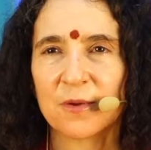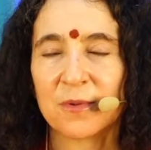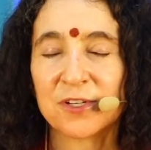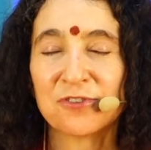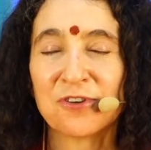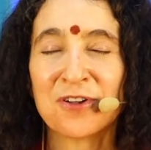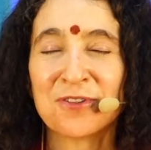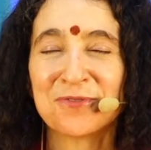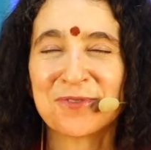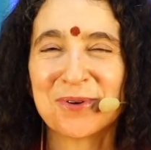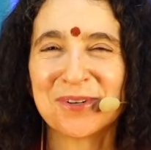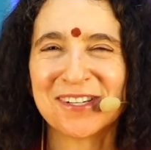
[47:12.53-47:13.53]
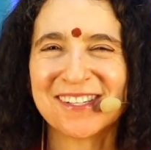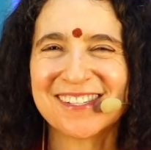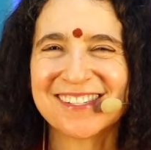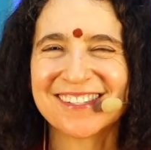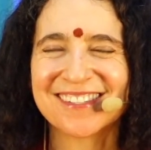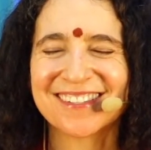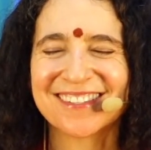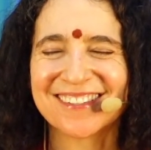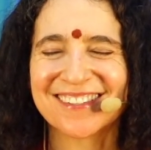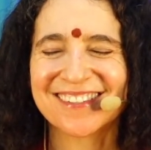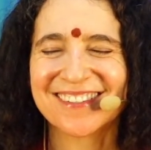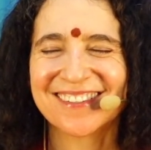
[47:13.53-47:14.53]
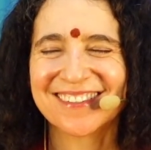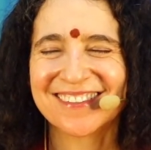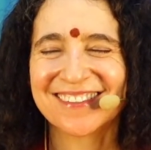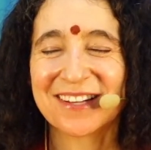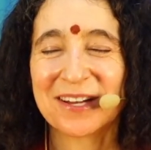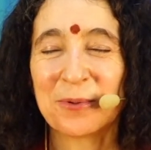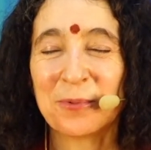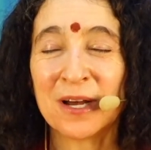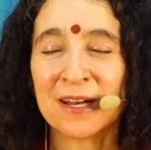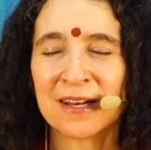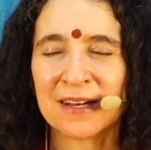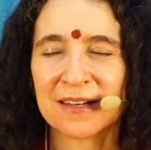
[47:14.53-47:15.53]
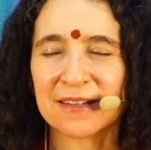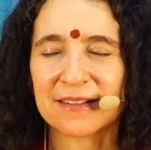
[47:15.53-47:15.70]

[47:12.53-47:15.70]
which are all, of course, one.